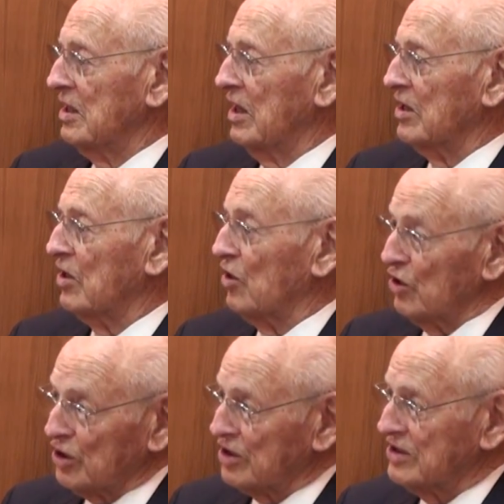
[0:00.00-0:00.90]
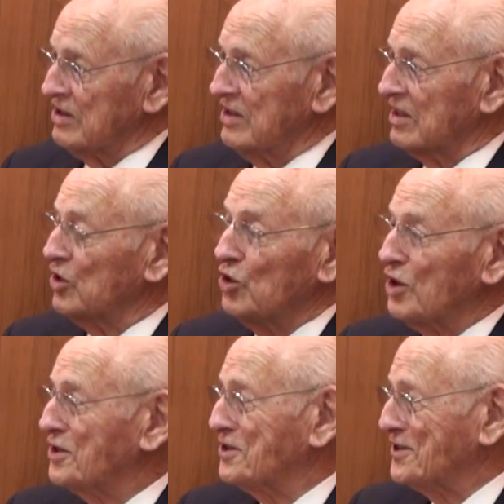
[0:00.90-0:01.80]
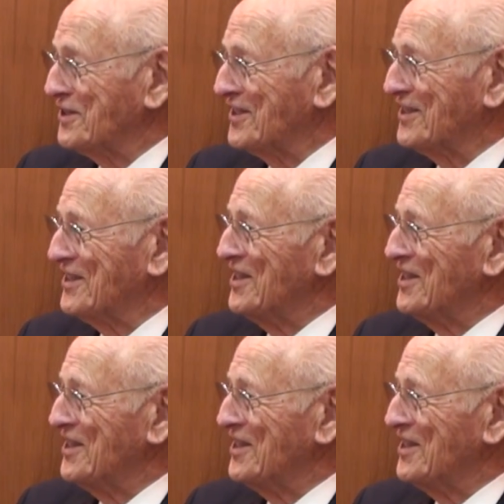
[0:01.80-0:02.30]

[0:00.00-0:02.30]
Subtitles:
and clerks and cooks and